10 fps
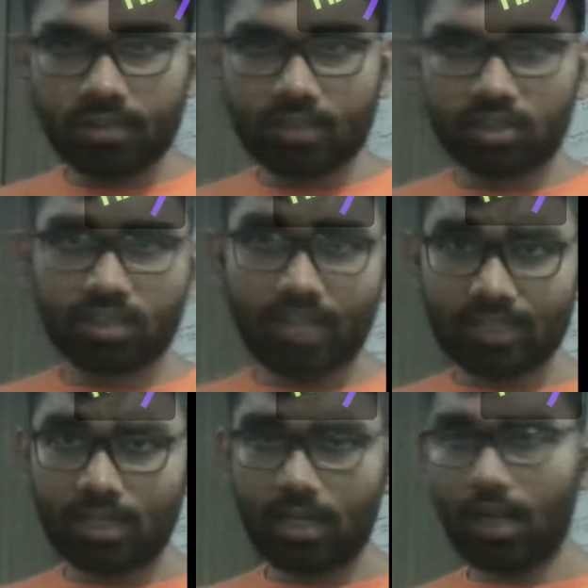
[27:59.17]
That's just a
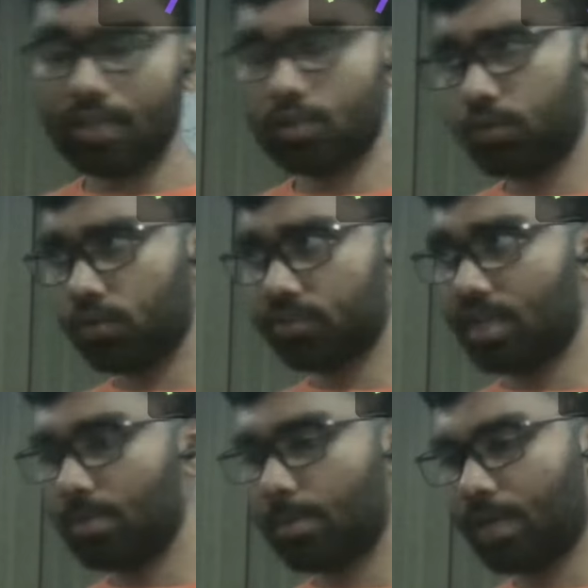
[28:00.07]
text and index which was
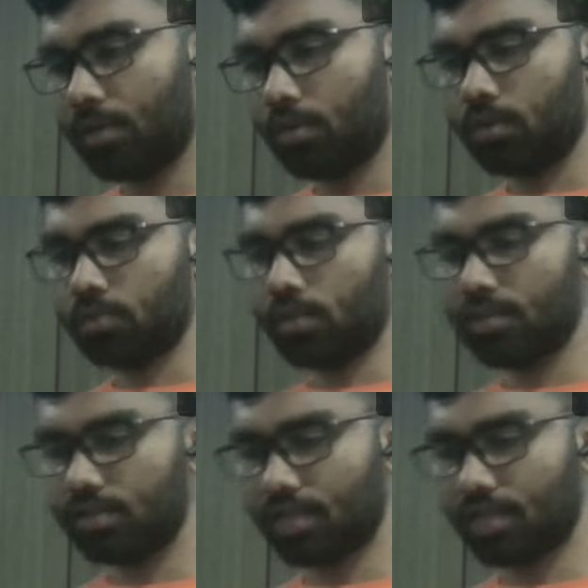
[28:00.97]
there in my private vault. So that's